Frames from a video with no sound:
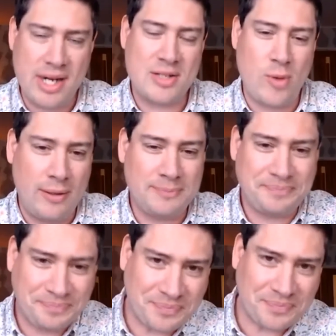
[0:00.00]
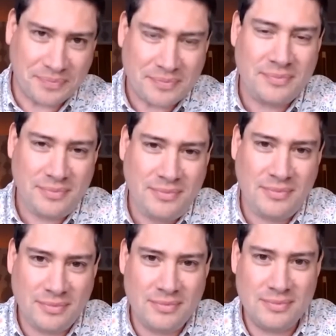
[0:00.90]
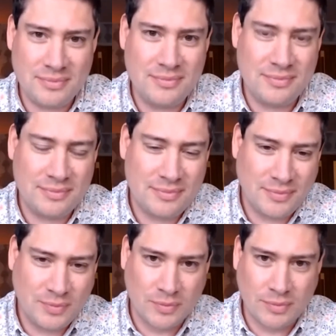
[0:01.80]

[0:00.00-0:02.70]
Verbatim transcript: as well. So I'm going to write down. They're